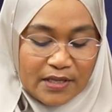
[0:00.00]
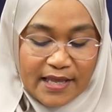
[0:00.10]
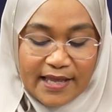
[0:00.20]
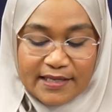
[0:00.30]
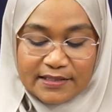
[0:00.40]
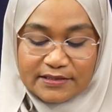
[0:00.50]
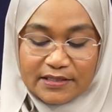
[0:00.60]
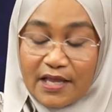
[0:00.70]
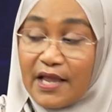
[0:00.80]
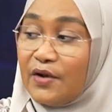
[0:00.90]
health
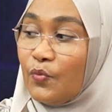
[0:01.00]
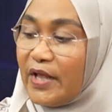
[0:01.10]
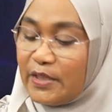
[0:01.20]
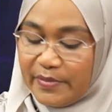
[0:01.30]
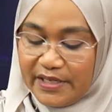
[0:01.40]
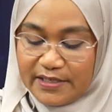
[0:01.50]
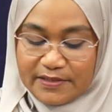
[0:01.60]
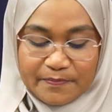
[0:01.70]
and well-being.